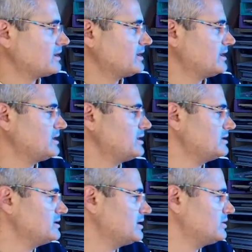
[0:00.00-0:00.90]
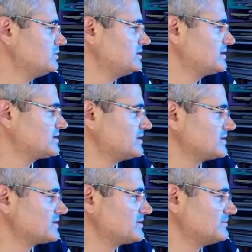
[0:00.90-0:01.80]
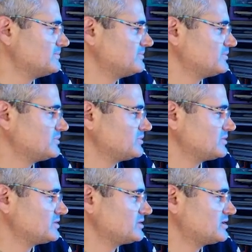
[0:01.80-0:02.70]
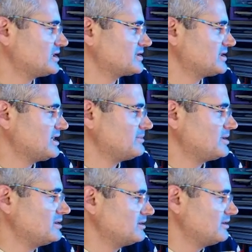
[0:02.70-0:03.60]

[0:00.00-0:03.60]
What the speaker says: Any idea who this is? Just a dummy.